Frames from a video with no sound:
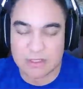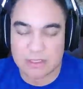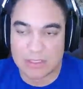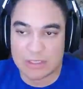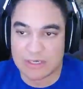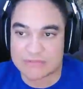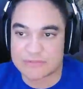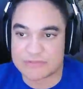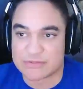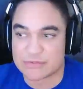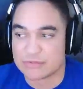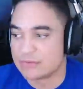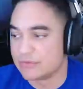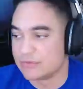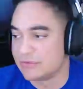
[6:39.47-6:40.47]
Alright,
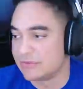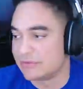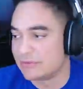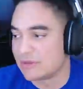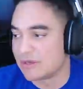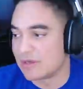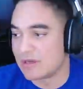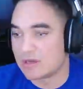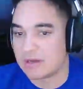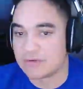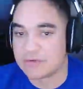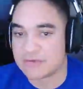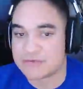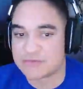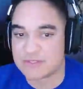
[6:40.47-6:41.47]
so I
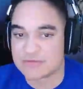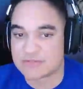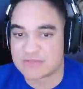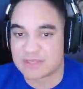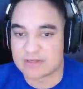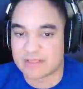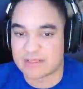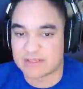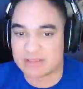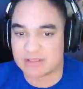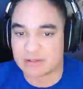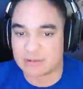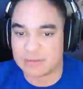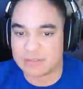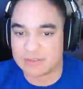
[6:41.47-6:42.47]
know this video is kind of getting a
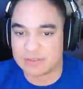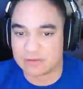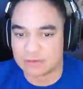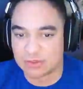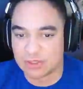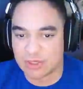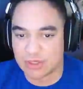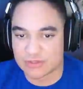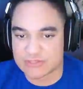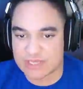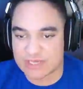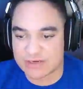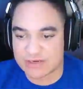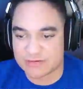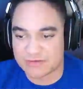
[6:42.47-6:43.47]
little bit to the long side of